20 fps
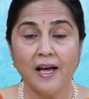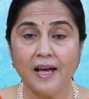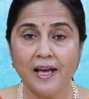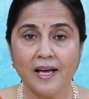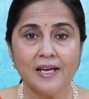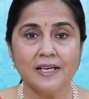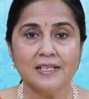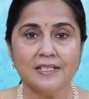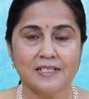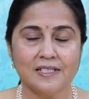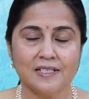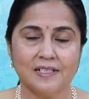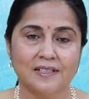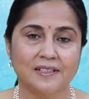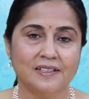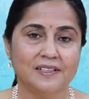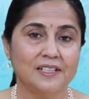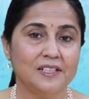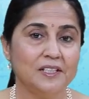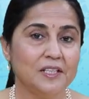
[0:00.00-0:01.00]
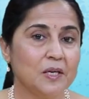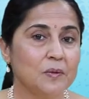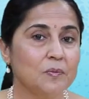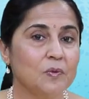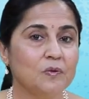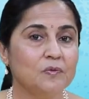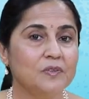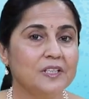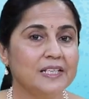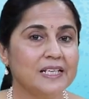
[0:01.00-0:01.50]
and the
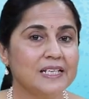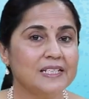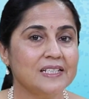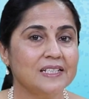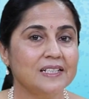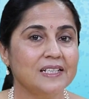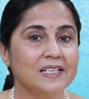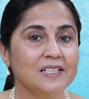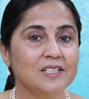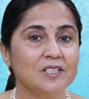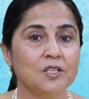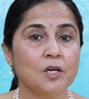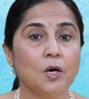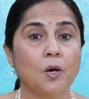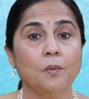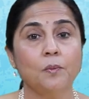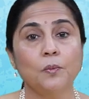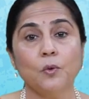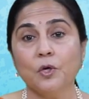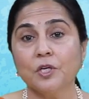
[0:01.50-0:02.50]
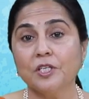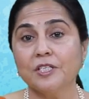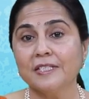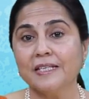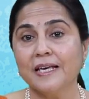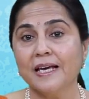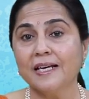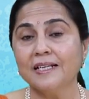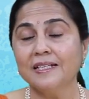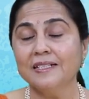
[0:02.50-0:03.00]
name of the lesson is
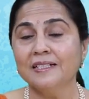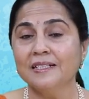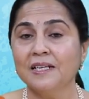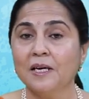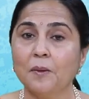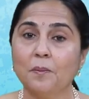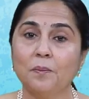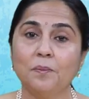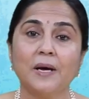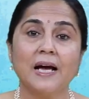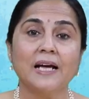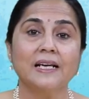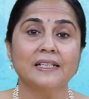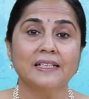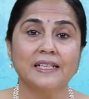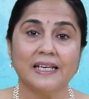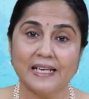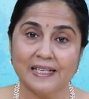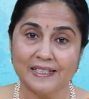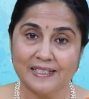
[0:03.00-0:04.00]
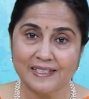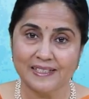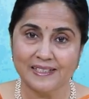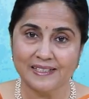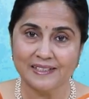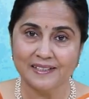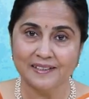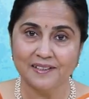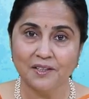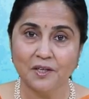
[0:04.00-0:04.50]
Poets and
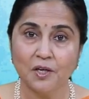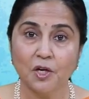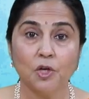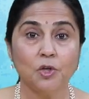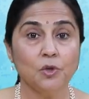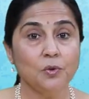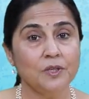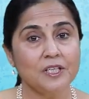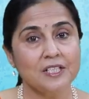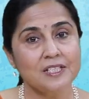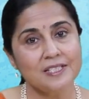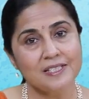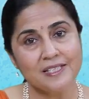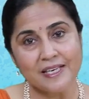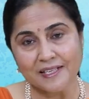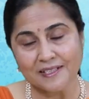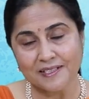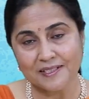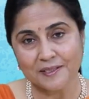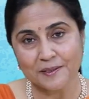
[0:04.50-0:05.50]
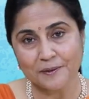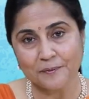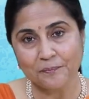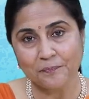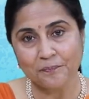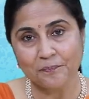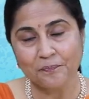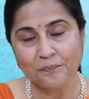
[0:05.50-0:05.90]
Pancakes, Unit 6.